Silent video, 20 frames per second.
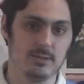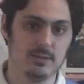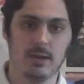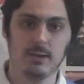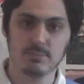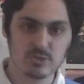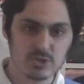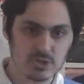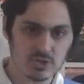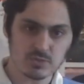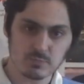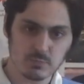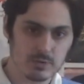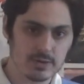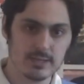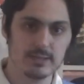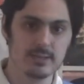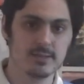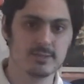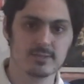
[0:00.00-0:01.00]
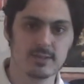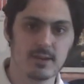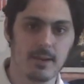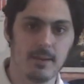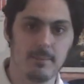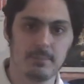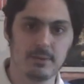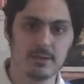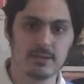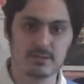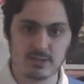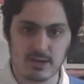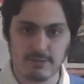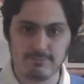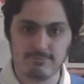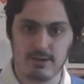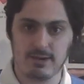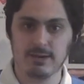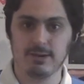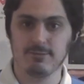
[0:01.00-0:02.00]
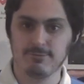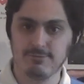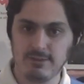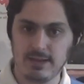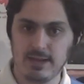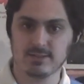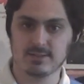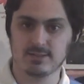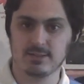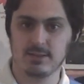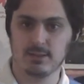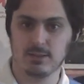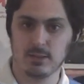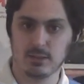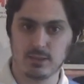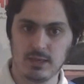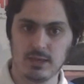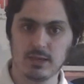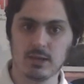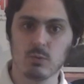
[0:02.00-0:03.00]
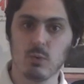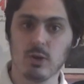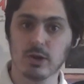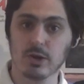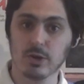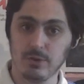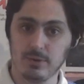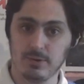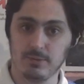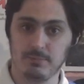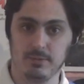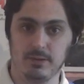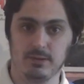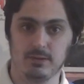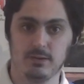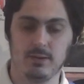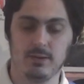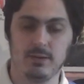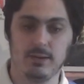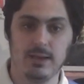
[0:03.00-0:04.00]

I'm just bringing this up because I find it fascinating to think what could have been.